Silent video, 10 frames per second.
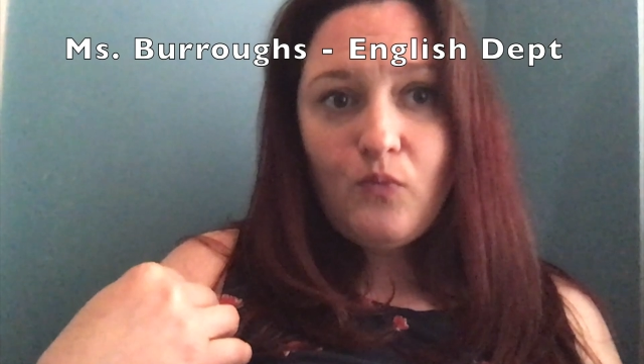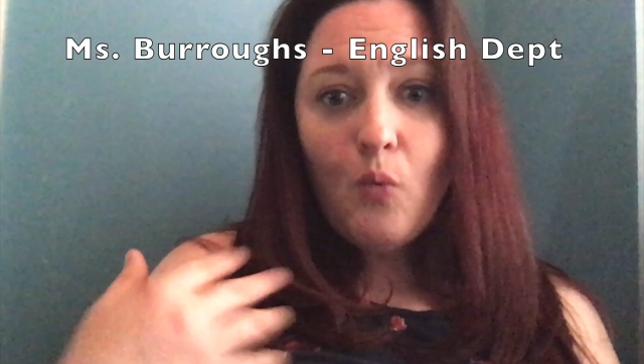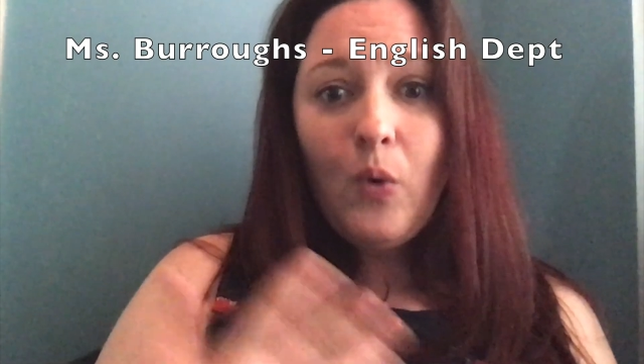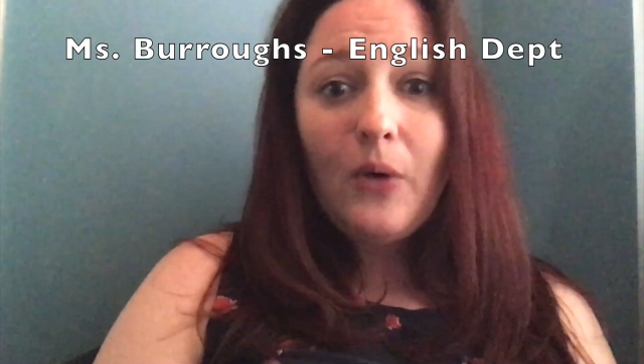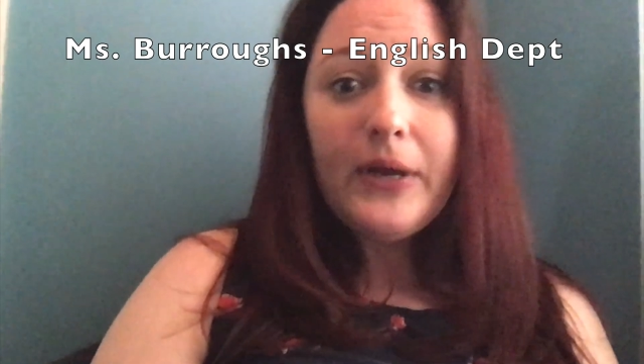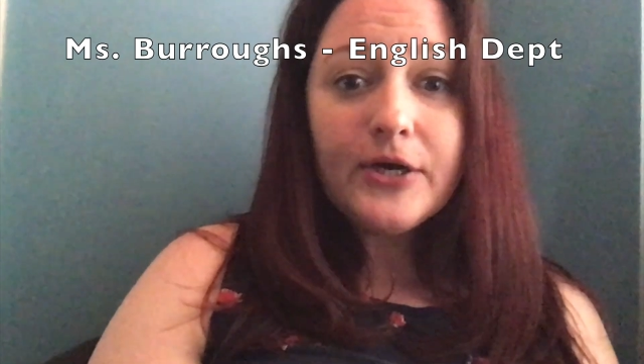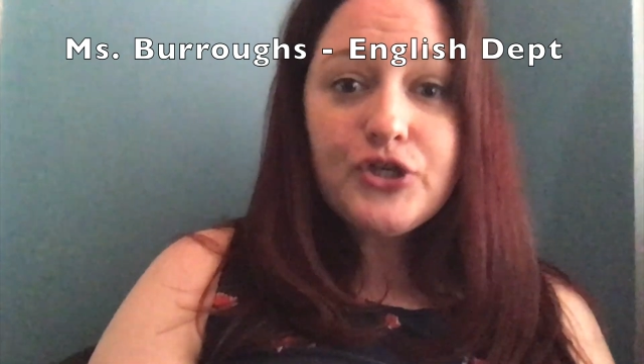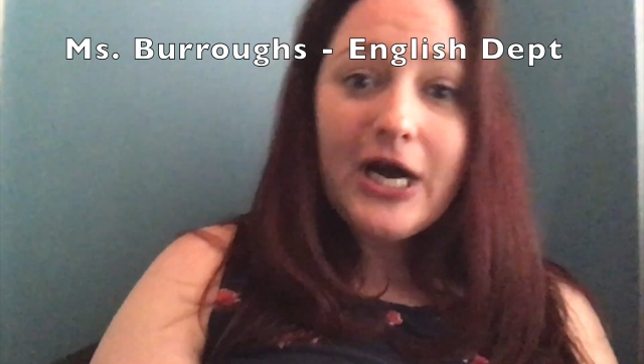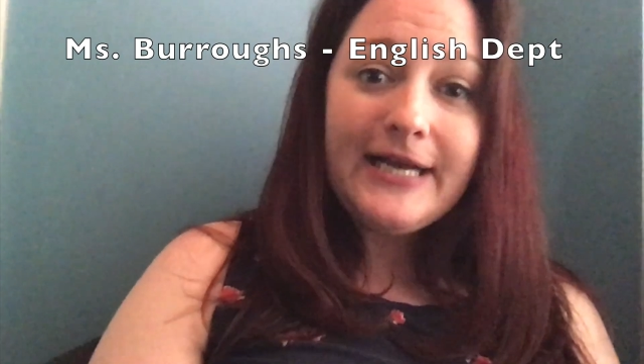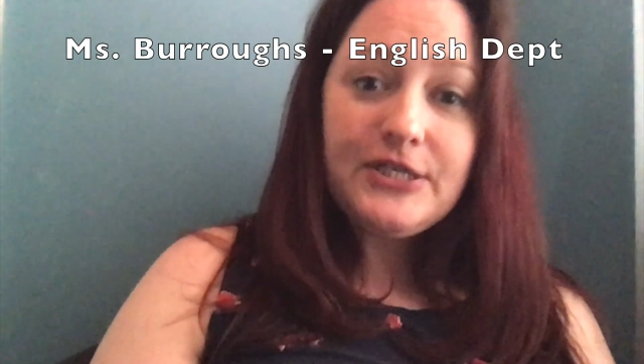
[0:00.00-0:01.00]
what we are
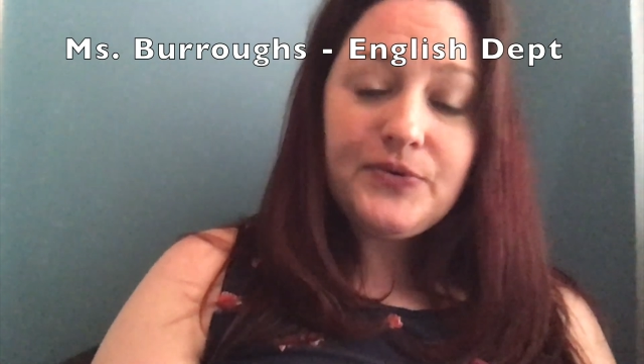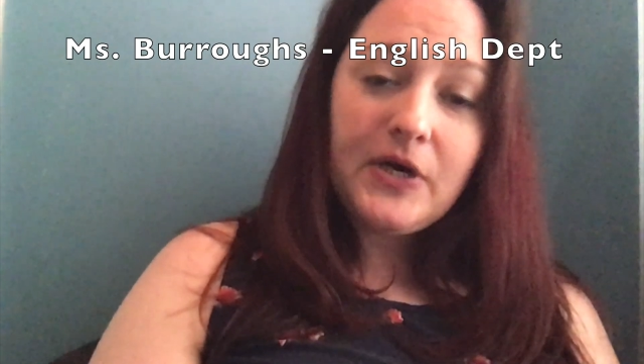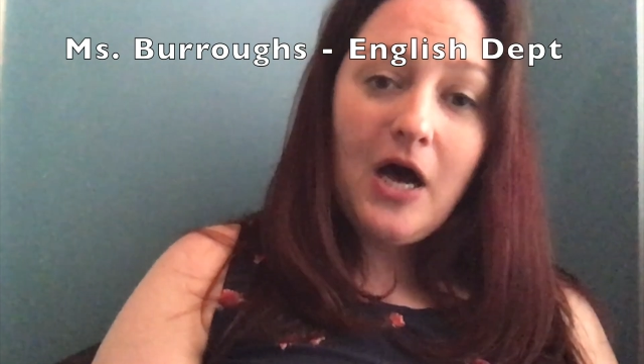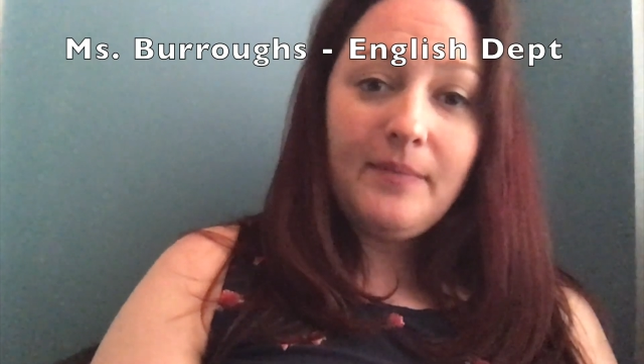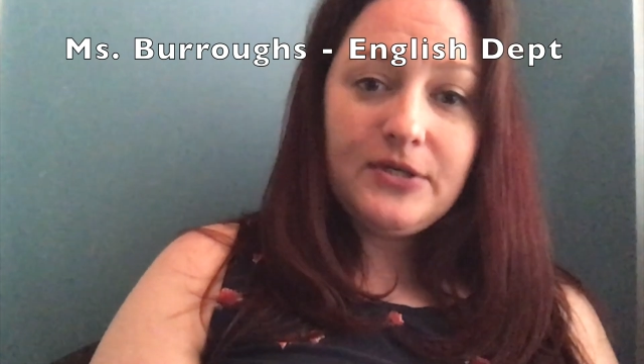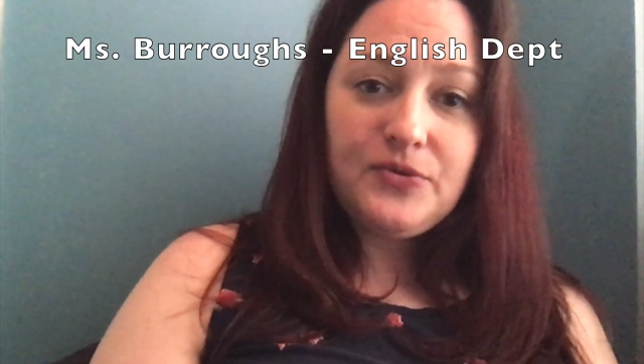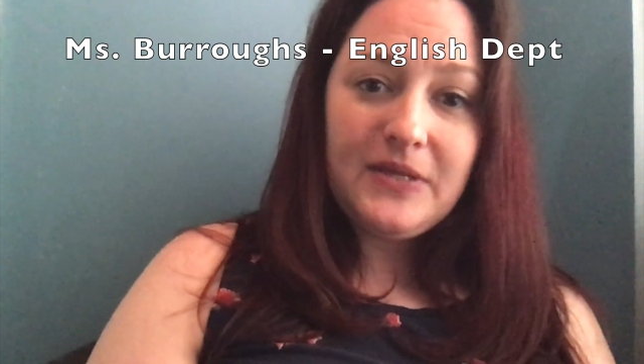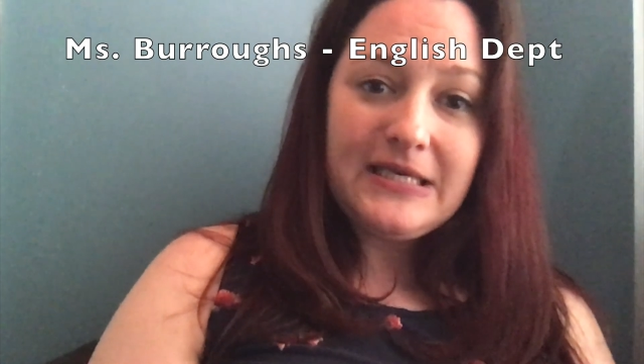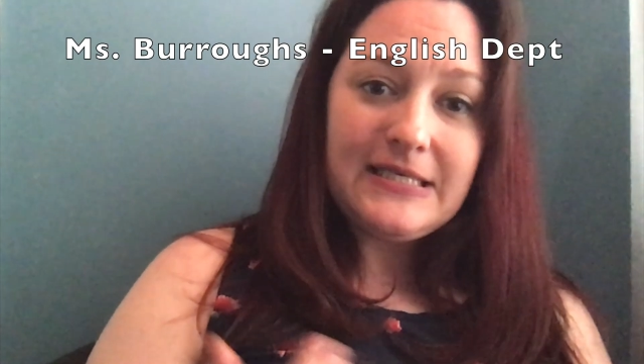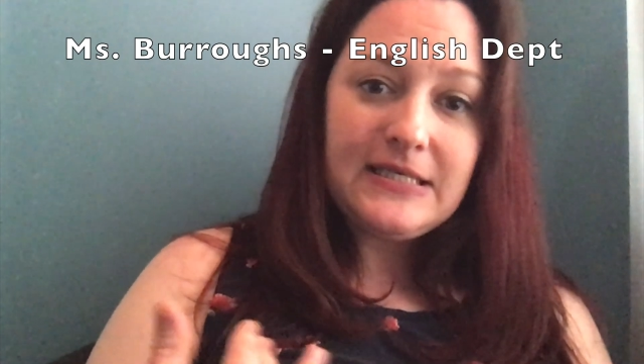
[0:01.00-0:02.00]
trying to accomplish with
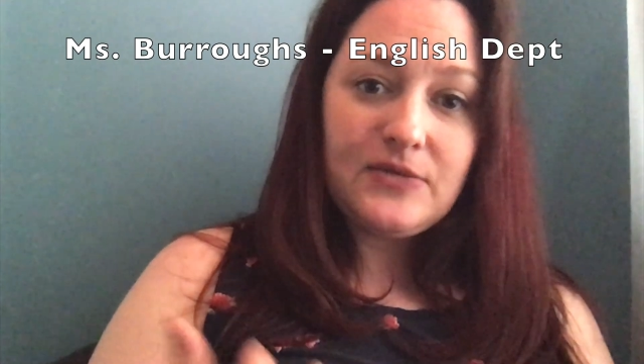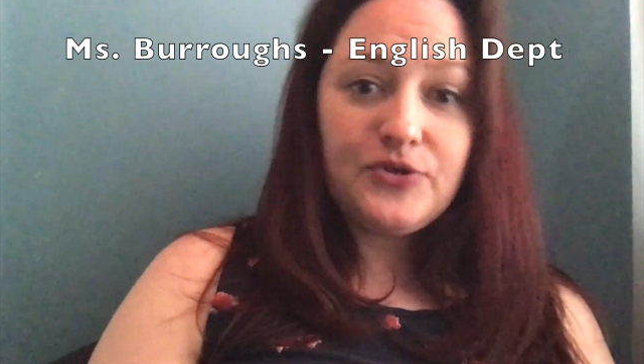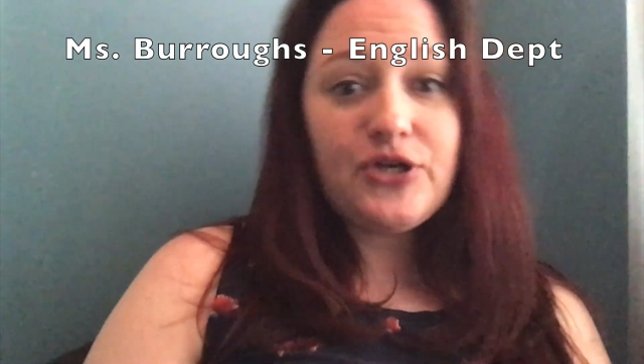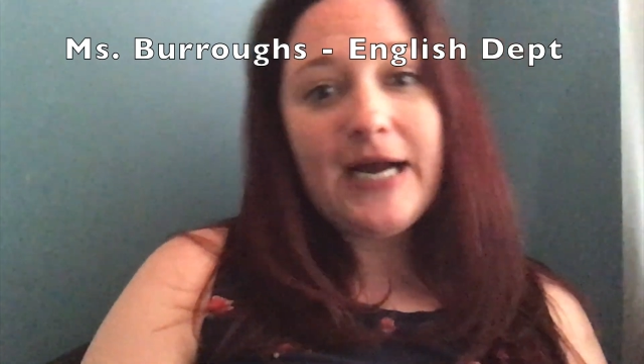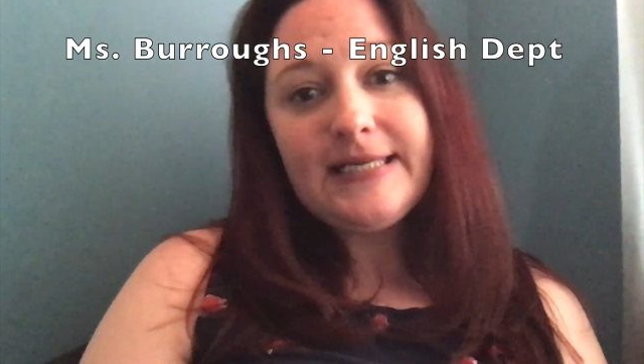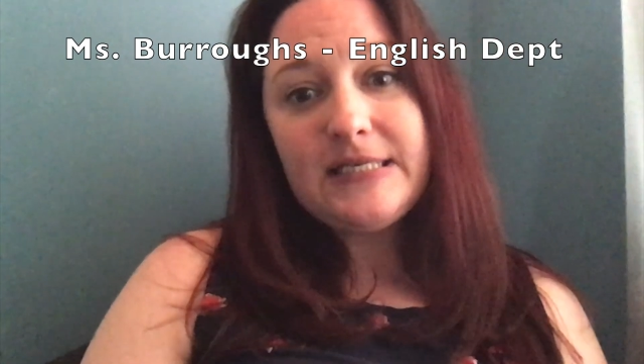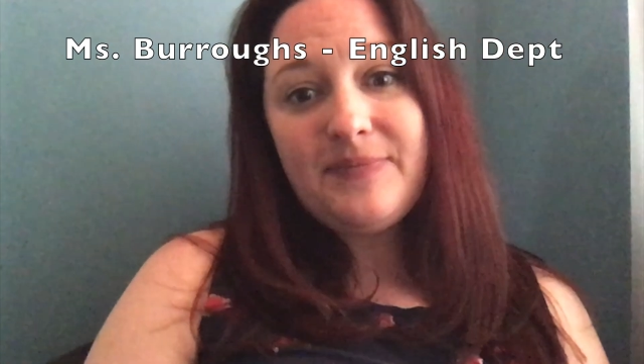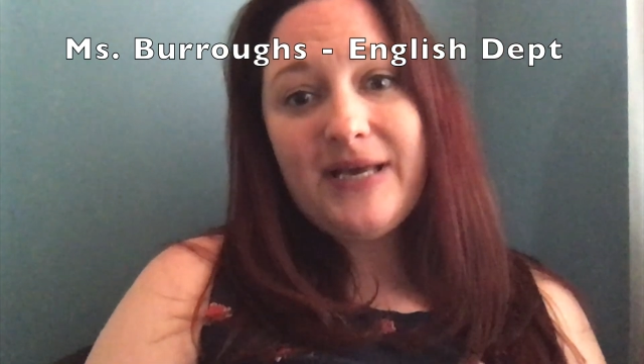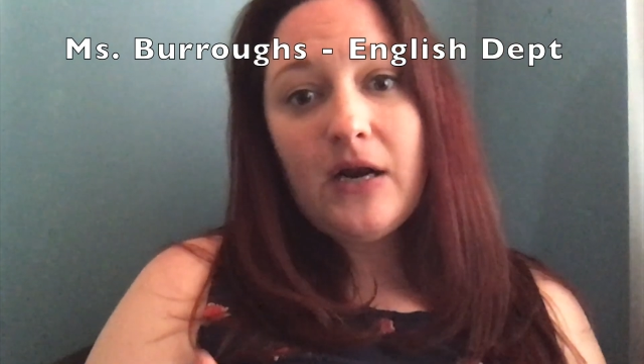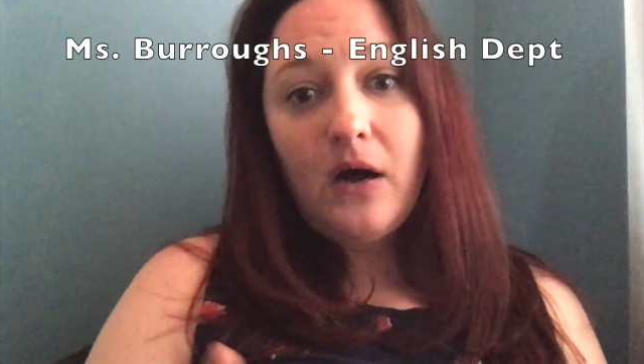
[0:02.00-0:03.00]
this is we're trying to
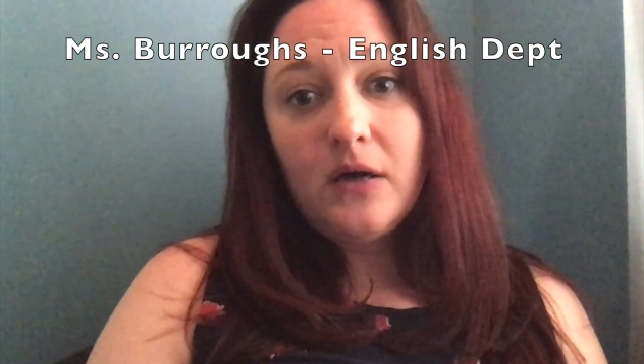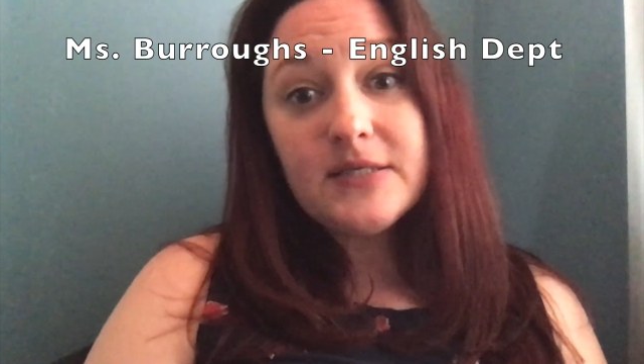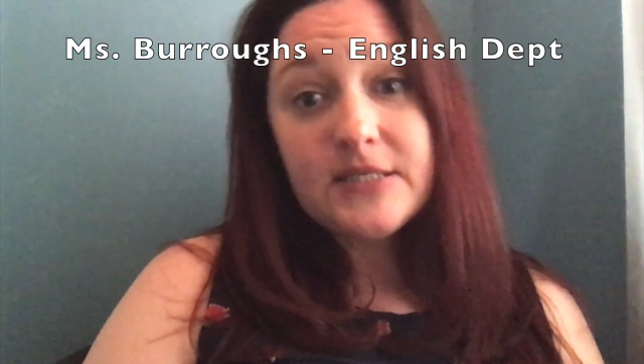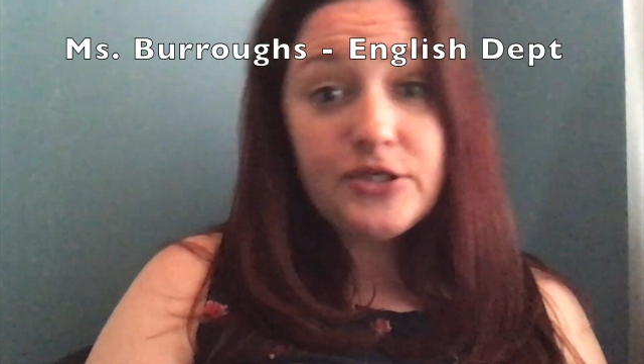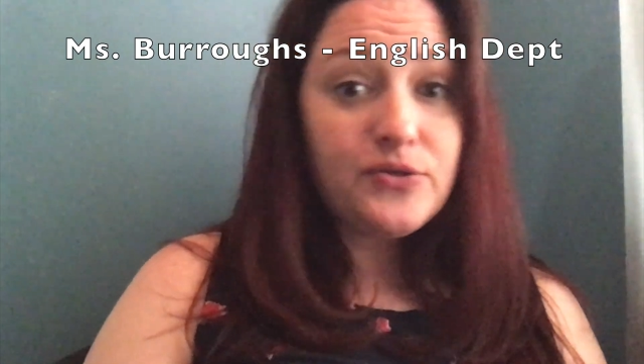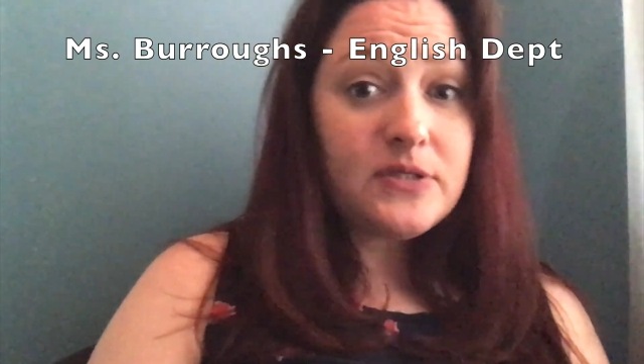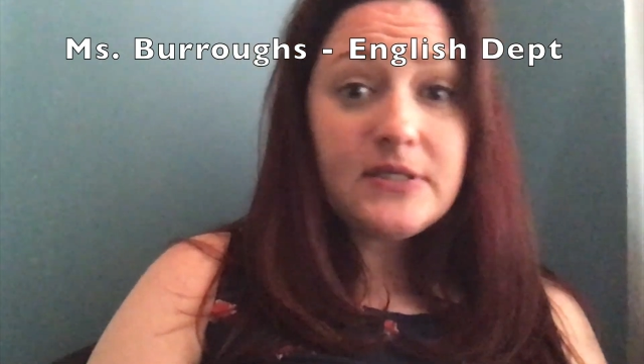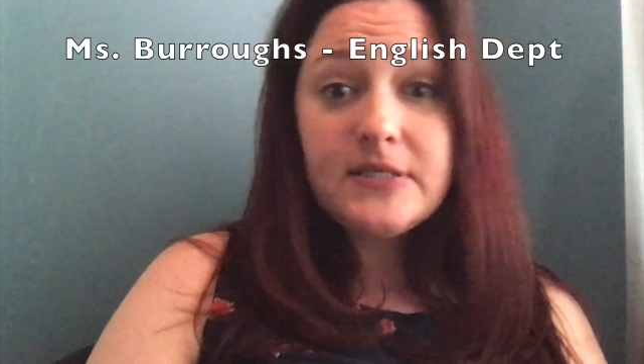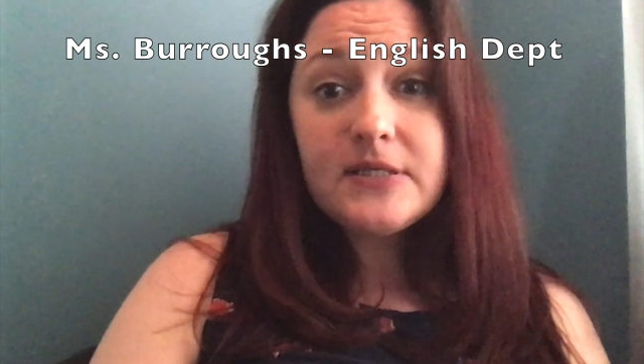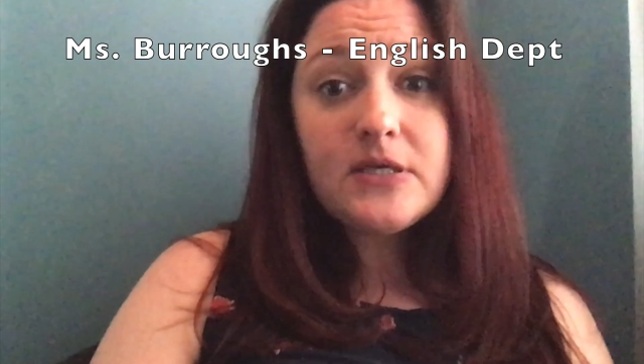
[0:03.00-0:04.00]
meet all
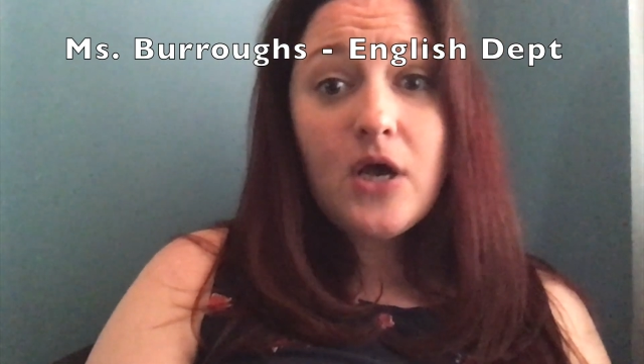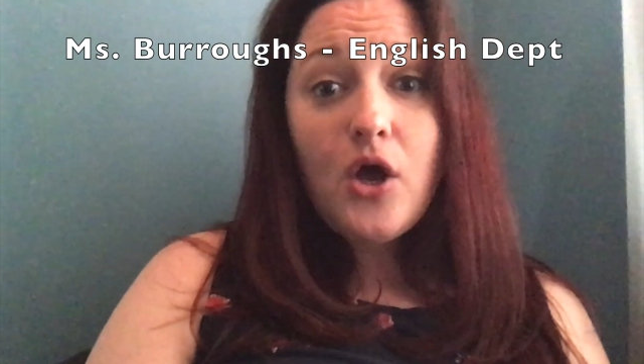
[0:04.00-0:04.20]
students